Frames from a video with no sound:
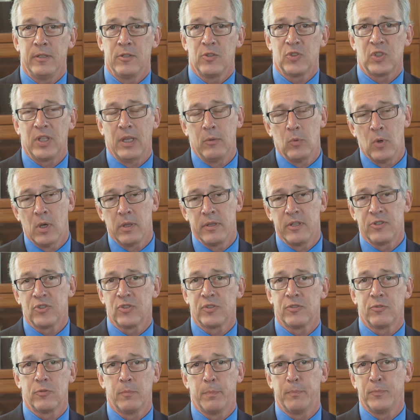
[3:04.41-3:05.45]
You say, well,
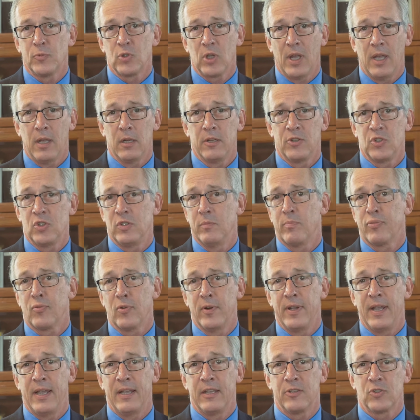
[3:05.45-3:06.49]
this child is
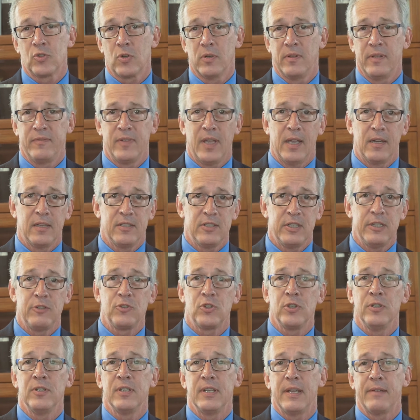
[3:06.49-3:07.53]
depressed, or they've got
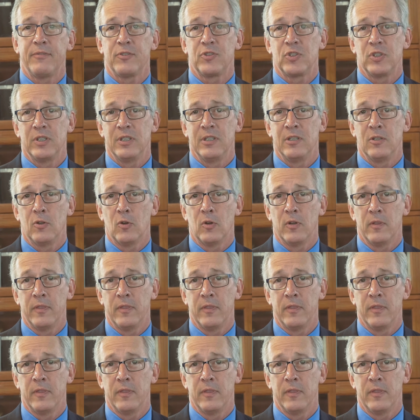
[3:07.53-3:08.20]
attention deficit, or